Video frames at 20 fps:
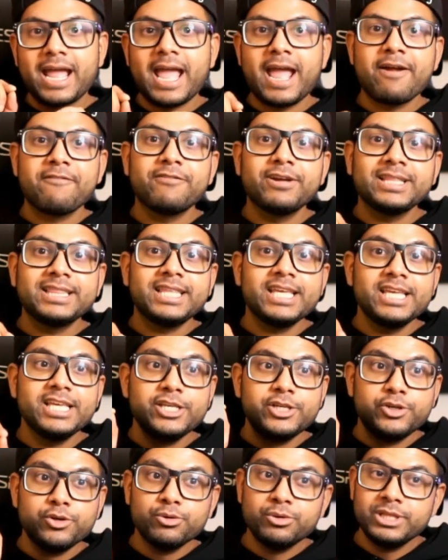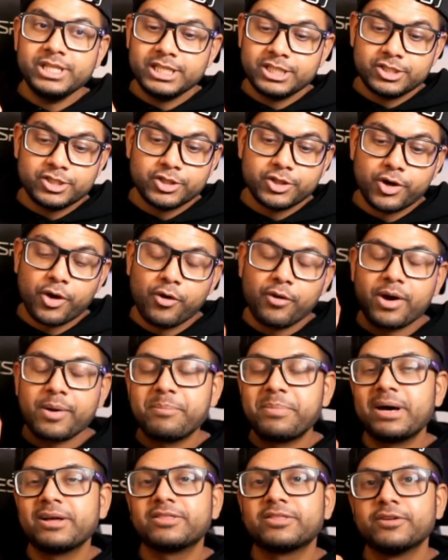everything you need to know
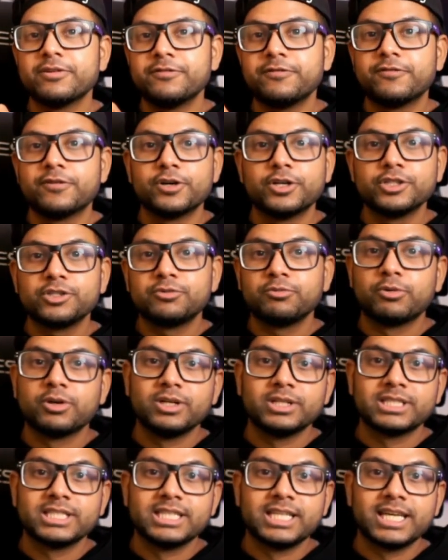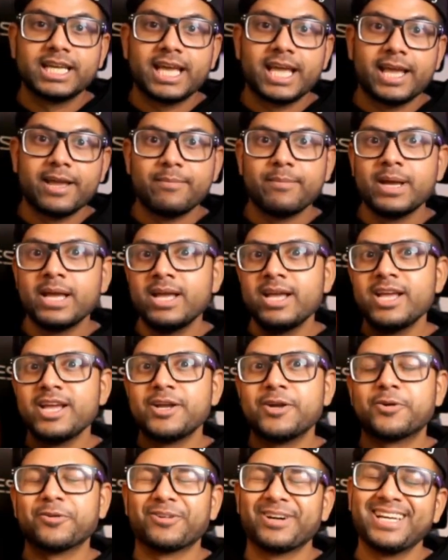about the first world in the game,
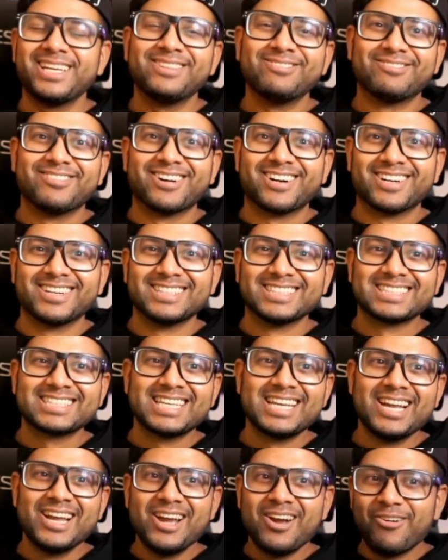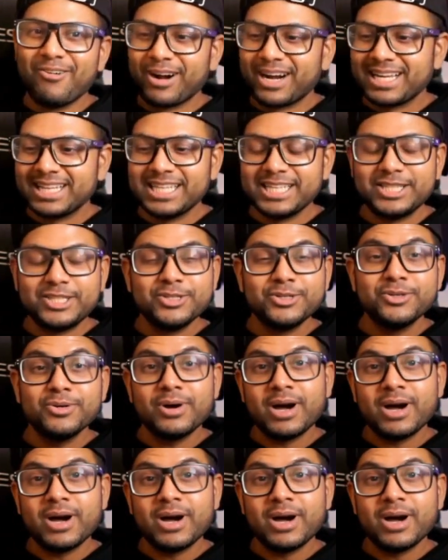Green World. We're gonna do